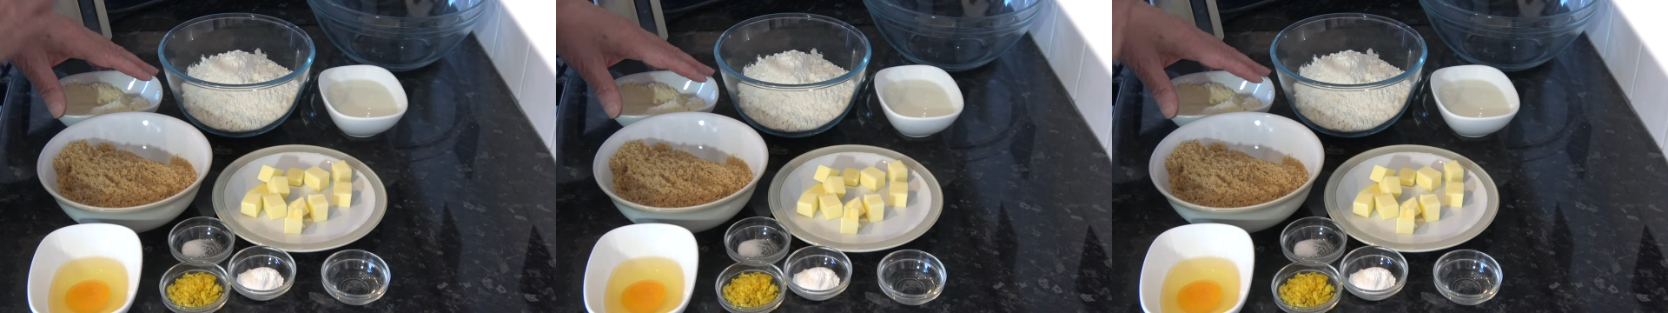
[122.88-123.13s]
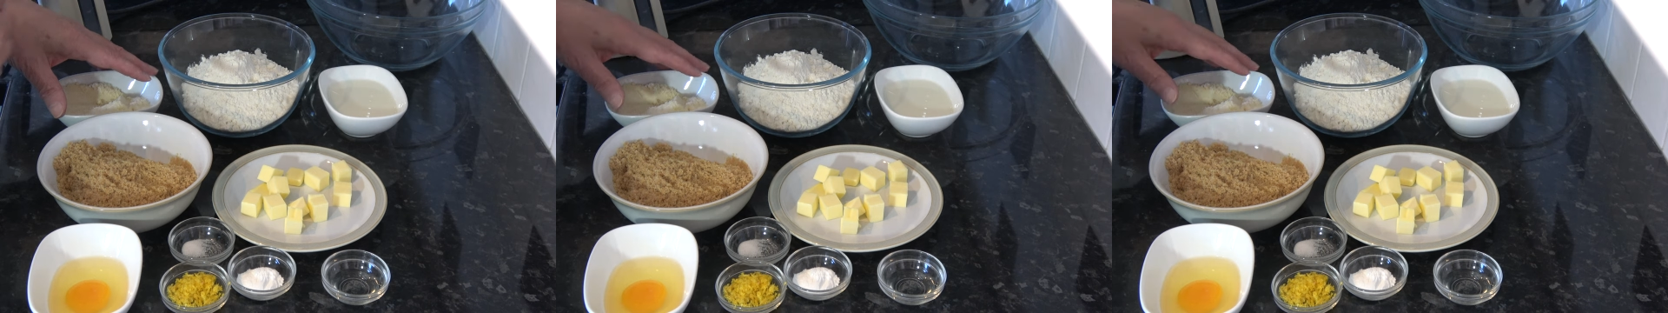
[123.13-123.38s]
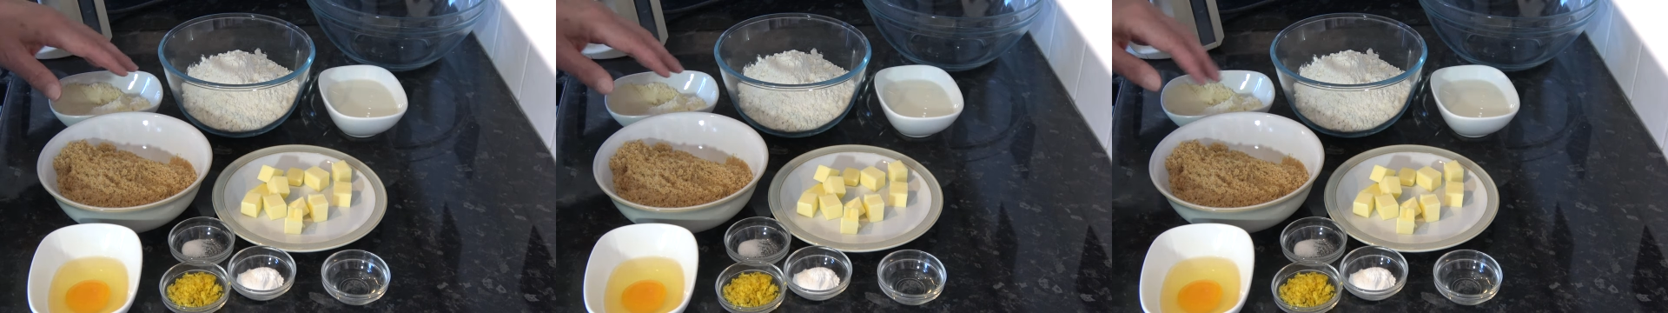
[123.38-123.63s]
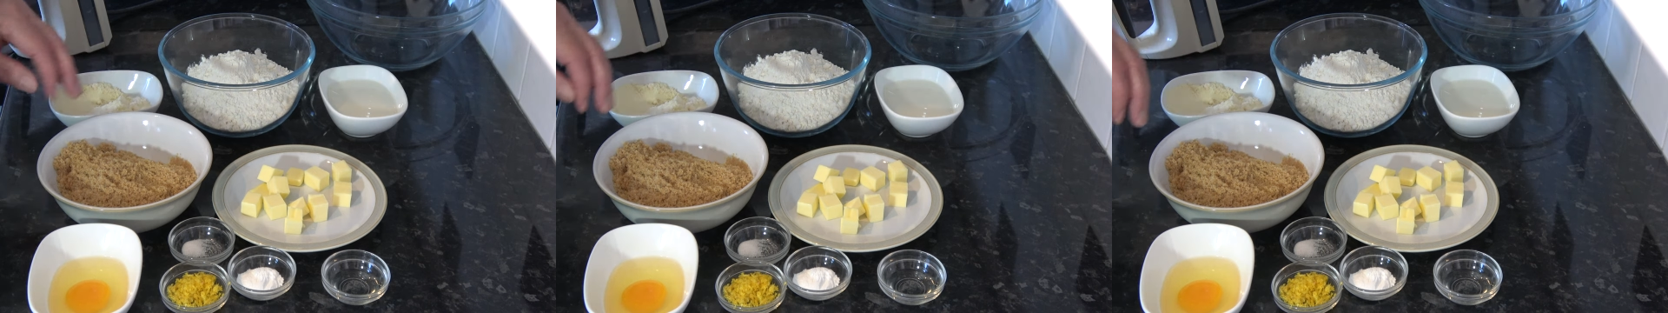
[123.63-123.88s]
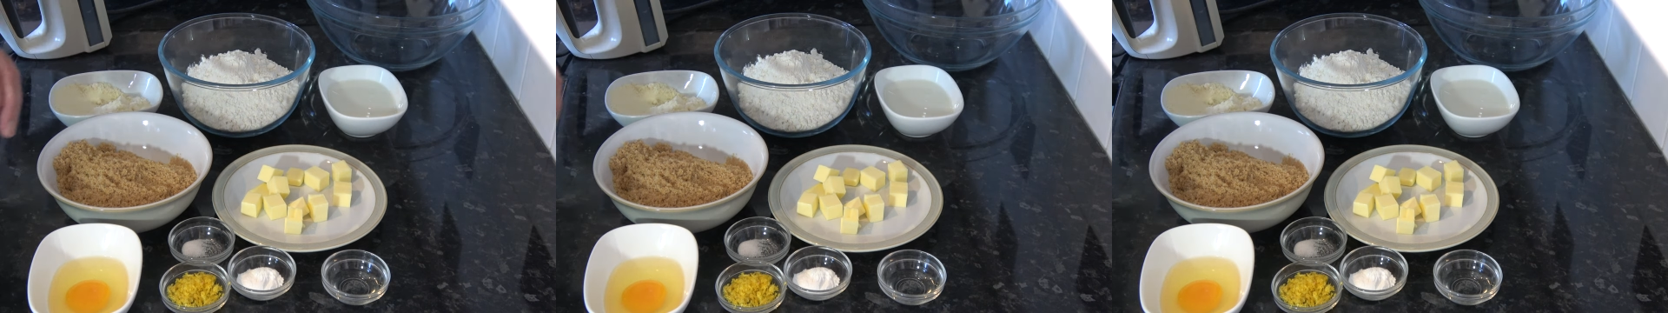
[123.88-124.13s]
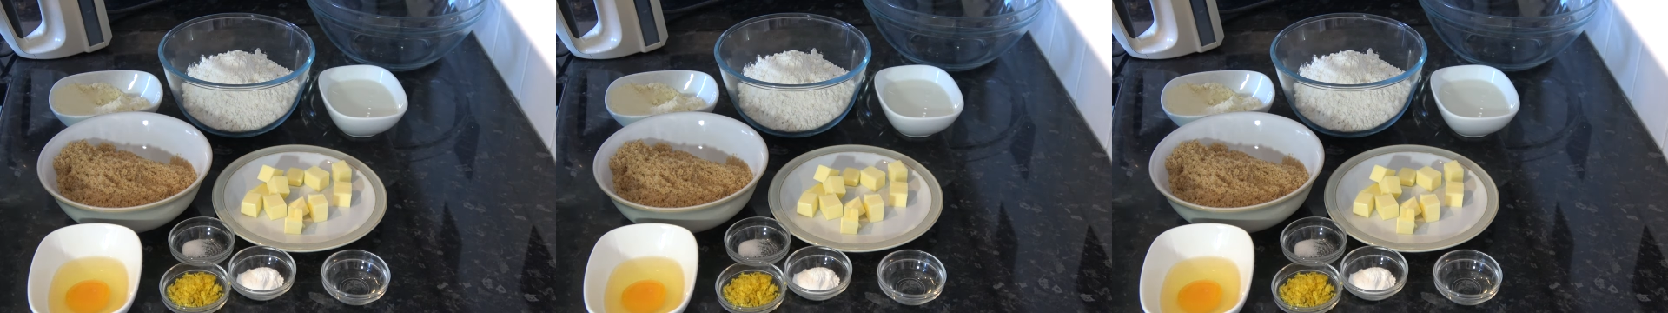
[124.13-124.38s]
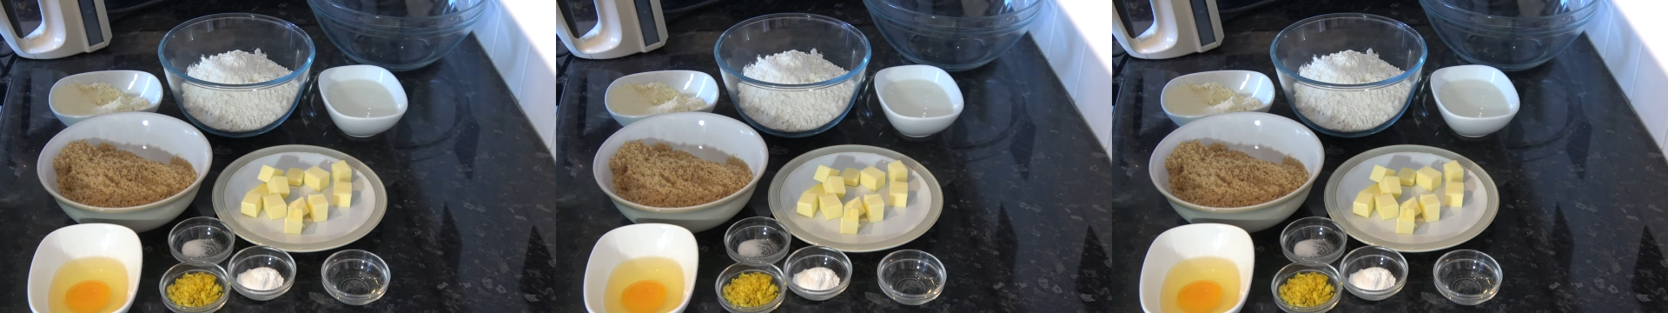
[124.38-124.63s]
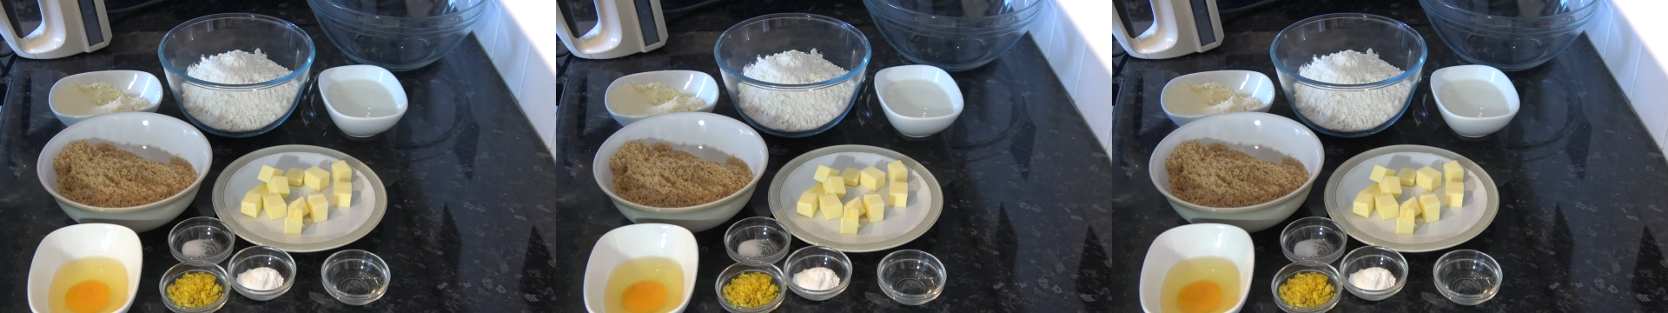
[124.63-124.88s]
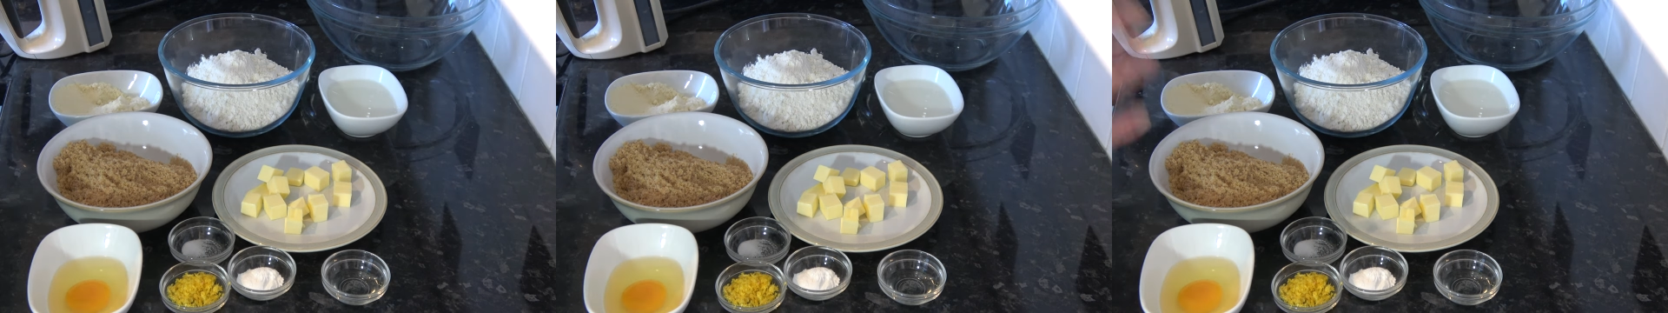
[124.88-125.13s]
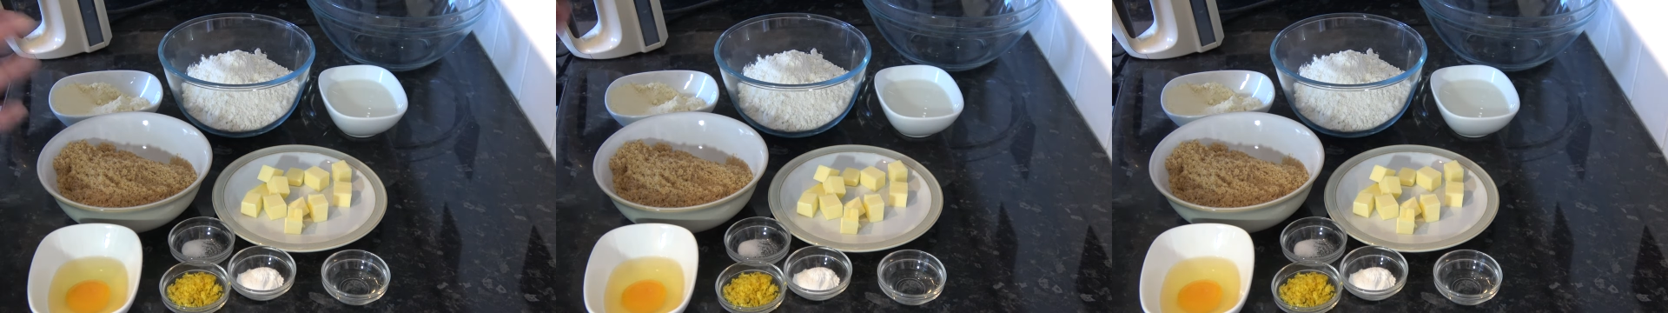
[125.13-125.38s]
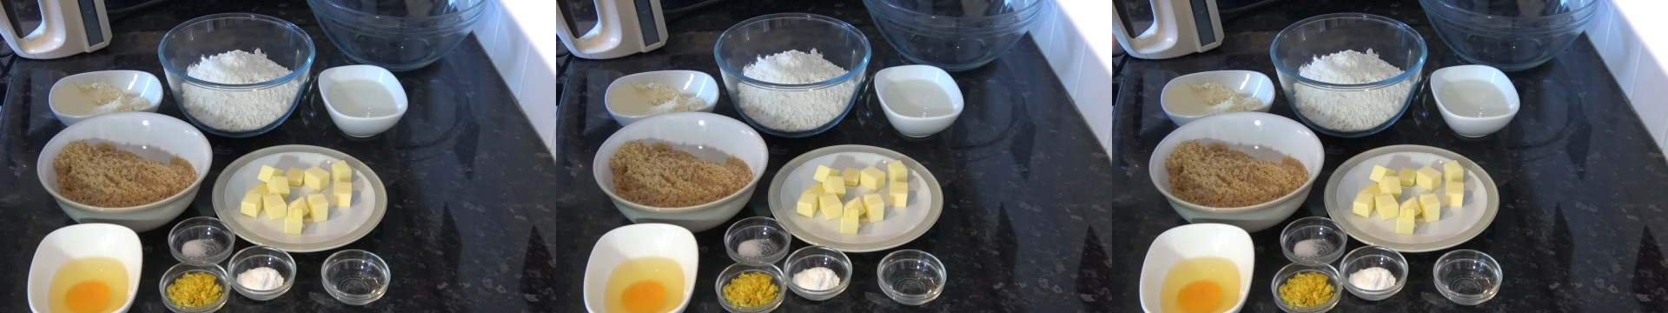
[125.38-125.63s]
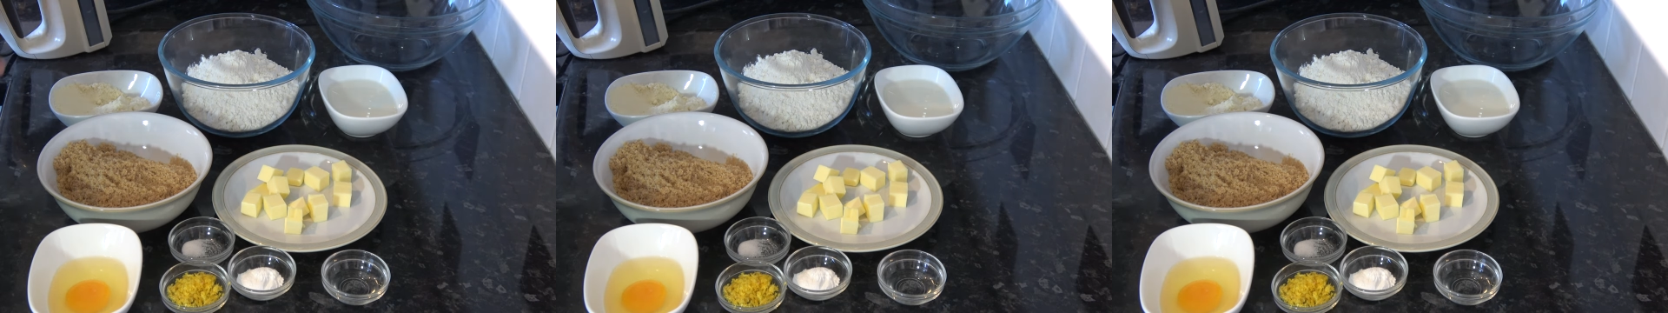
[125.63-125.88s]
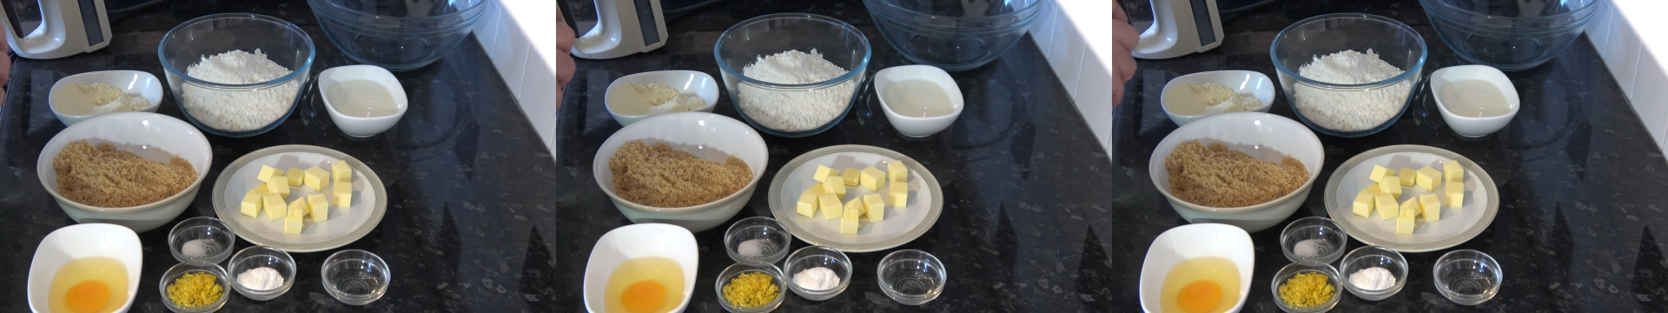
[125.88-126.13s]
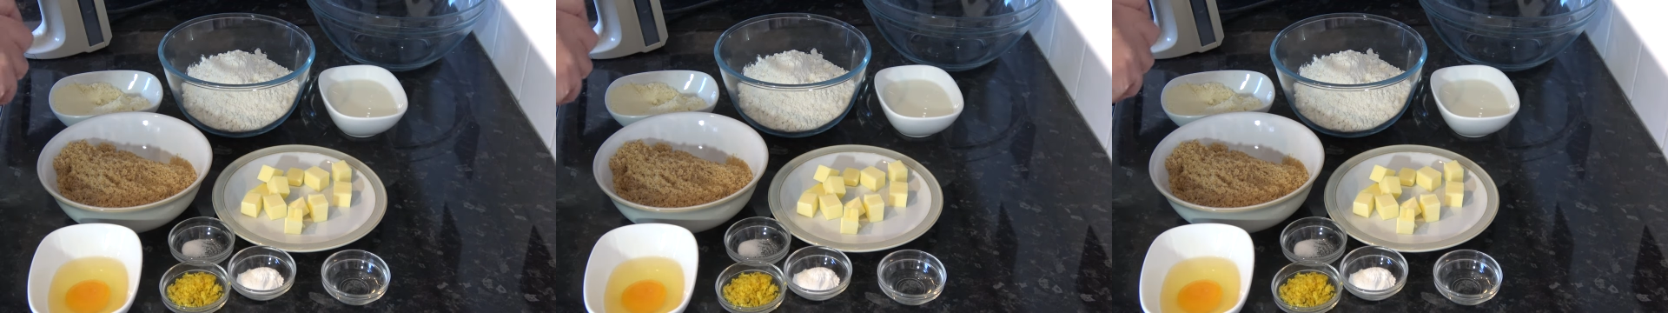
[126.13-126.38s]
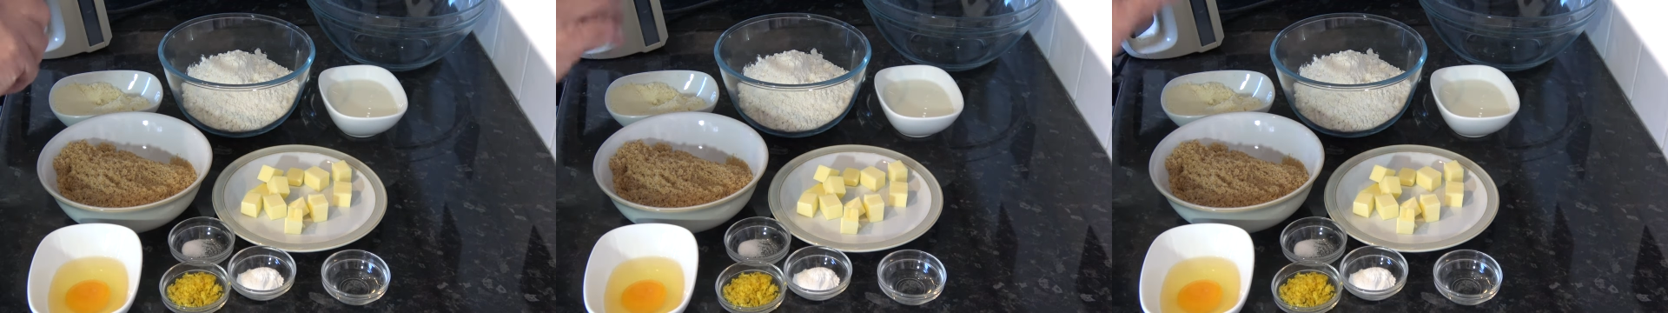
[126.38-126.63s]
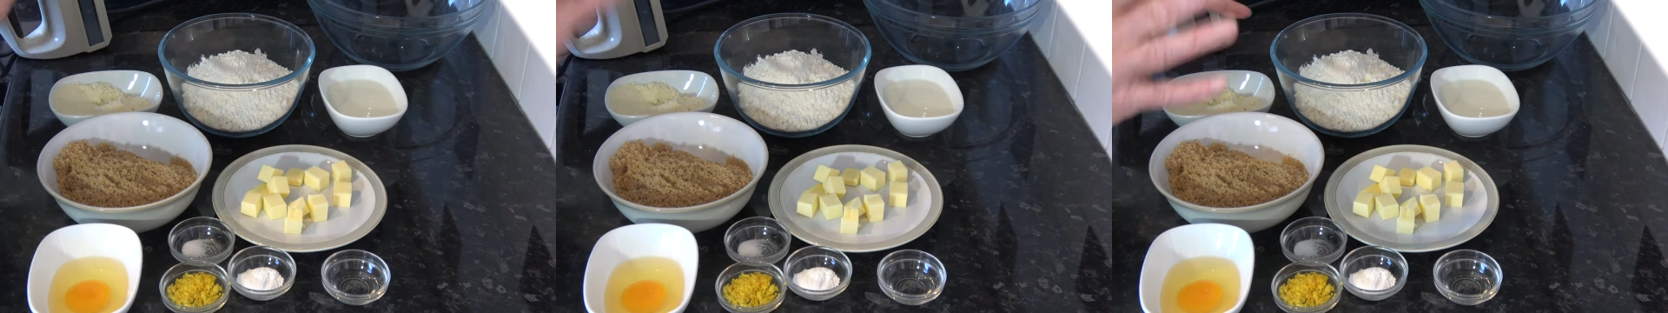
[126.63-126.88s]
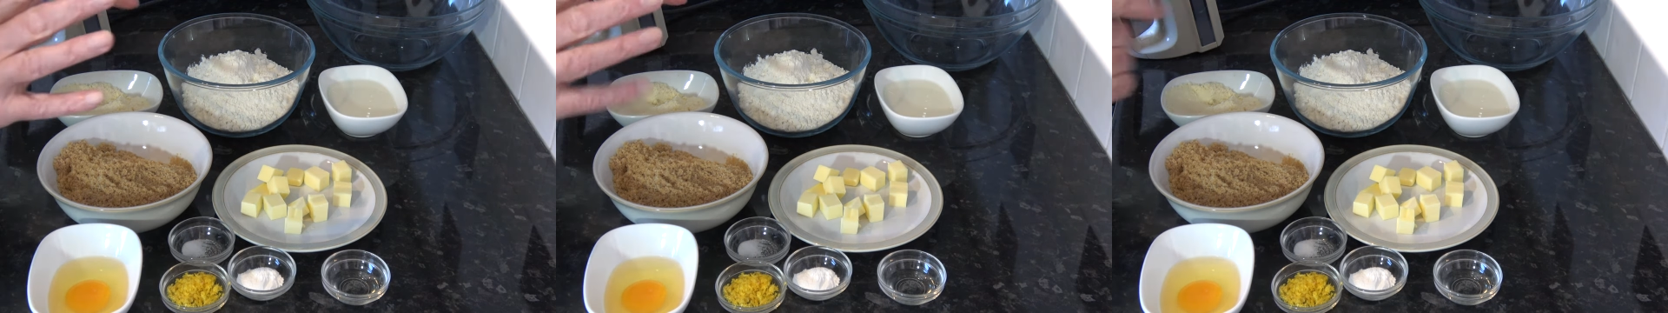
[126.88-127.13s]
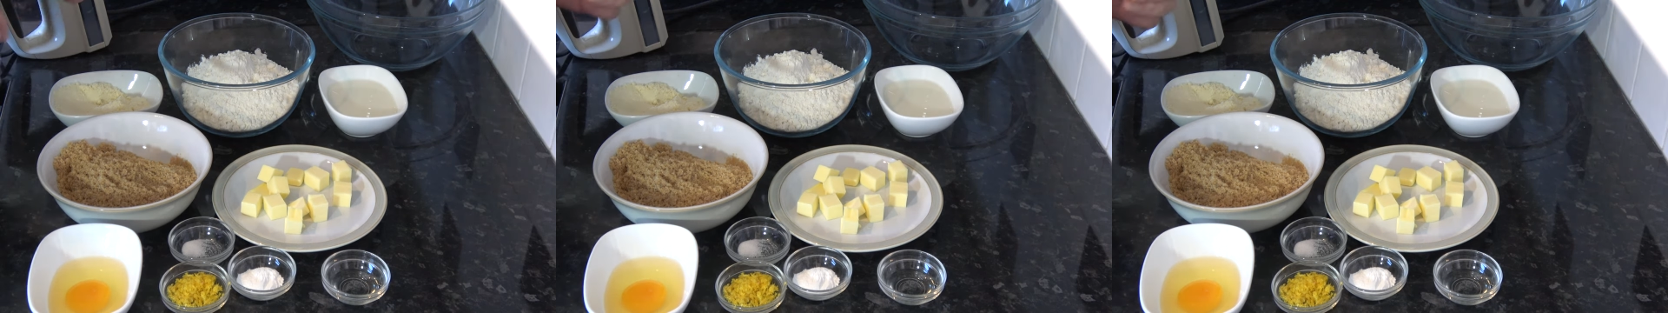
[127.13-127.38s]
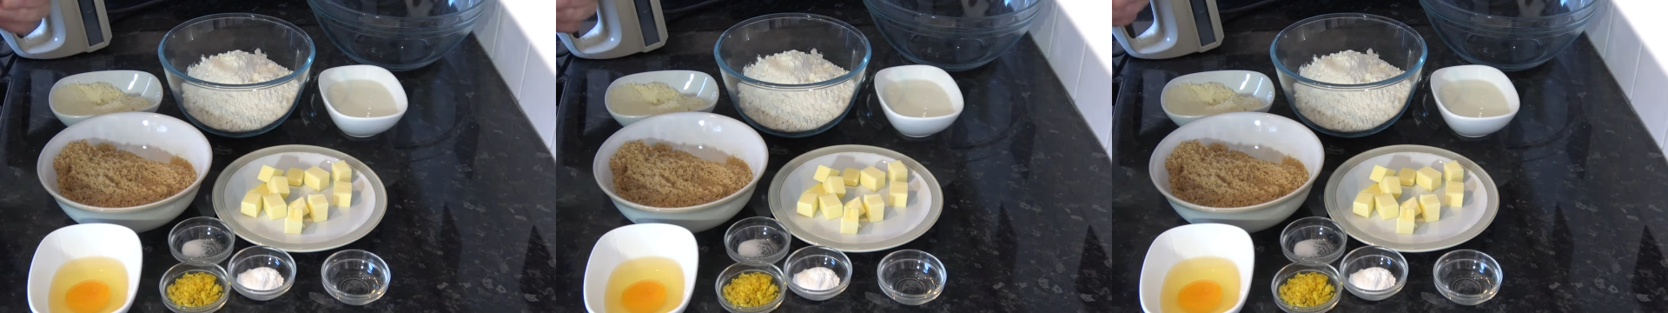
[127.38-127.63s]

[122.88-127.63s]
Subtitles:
(no speaker visible)